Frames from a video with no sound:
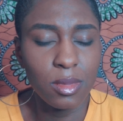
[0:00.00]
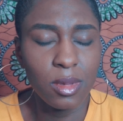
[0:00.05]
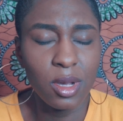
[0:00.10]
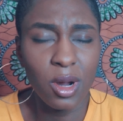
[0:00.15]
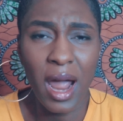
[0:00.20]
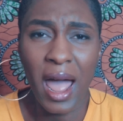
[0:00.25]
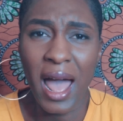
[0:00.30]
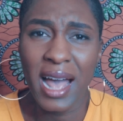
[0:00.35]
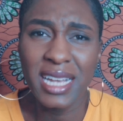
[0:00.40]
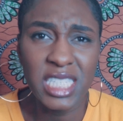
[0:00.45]

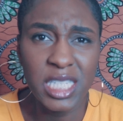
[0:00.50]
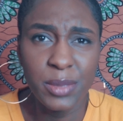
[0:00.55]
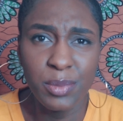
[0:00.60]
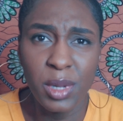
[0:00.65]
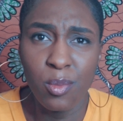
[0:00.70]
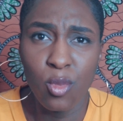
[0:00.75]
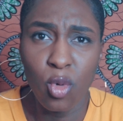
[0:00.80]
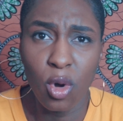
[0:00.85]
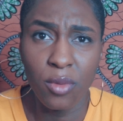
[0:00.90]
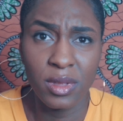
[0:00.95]
There has to
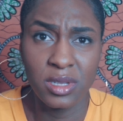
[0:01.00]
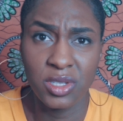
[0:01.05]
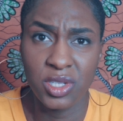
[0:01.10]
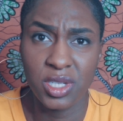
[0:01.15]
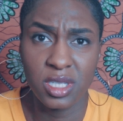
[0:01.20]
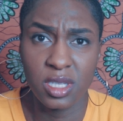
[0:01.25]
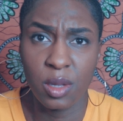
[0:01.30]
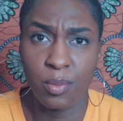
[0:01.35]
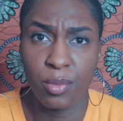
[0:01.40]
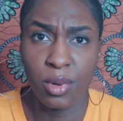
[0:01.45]
be more than
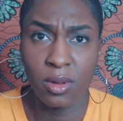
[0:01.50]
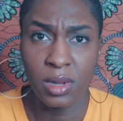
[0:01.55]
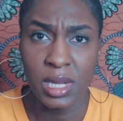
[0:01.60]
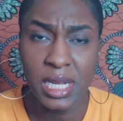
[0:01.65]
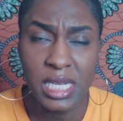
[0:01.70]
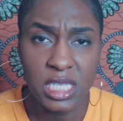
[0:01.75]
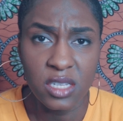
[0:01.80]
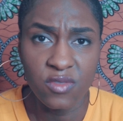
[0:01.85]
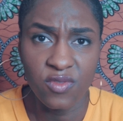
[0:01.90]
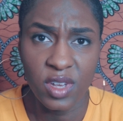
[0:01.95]
just a
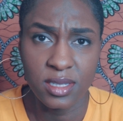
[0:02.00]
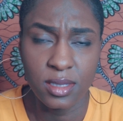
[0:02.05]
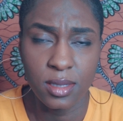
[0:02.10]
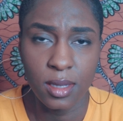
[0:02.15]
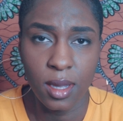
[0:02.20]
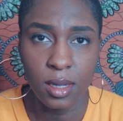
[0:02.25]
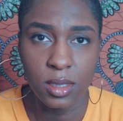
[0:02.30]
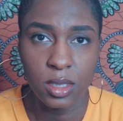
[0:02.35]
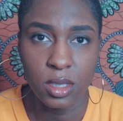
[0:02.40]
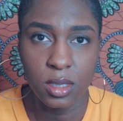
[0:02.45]
police
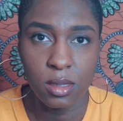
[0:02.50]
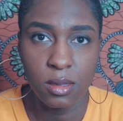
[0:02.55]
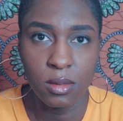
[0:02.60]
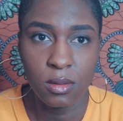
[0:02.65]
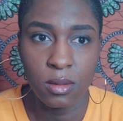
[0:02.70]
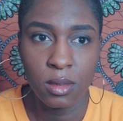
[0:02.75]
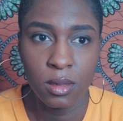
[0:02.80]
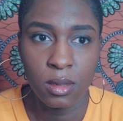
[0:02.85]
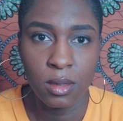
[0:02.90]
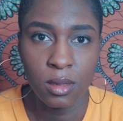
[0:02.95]

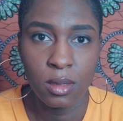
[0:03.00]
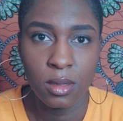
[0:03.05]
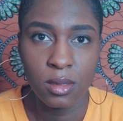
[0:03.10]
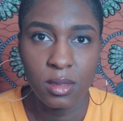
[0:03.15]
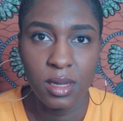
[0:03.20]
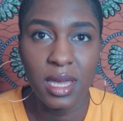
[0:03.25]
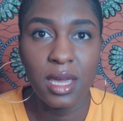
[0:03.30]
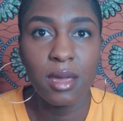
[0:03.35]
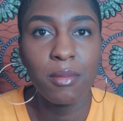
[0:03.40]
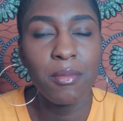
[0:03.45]
investigation.
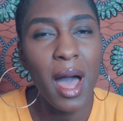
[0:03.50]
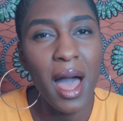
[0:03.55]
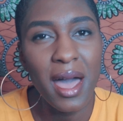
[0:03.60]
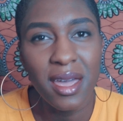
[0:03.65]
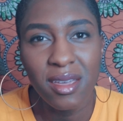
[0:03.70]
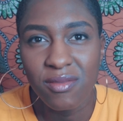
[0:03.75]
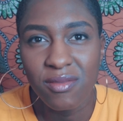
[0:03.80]
Am I